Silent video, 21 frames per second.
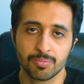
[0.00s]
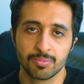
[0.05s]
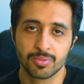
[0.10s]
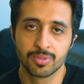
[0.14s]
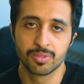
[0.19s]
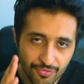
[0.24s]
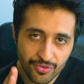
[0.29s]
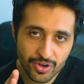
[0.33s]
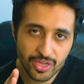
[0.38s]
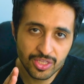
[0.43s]
The
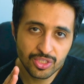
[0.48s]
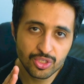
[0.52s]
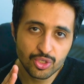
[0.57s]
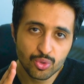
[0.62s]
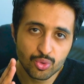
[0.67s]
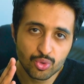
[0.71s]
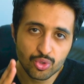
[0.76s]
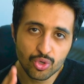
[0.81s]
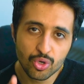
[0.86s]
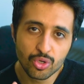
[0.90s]
friend
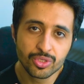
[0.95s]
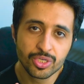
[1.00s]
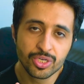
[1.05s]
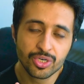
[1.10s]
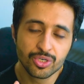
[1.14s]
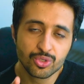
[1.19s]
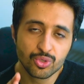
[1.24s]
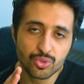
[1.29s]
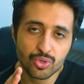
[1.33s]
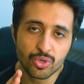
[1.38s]
you told her
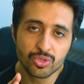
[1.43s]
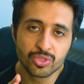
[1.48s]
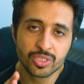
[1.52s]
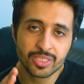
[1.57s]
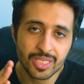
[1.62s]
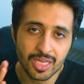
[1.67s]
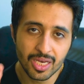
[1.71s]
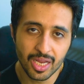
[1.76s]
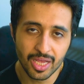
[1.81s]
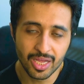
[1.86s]
to not
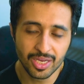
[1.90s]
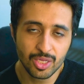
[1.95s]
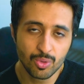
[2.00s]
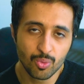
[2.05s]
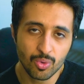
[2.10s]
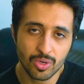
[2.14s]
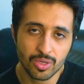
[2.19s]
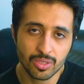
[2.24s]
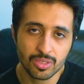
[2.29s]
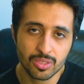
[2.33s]
tell
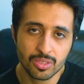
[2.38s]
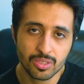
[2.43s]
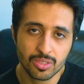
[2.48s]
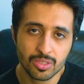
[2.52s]
anyone,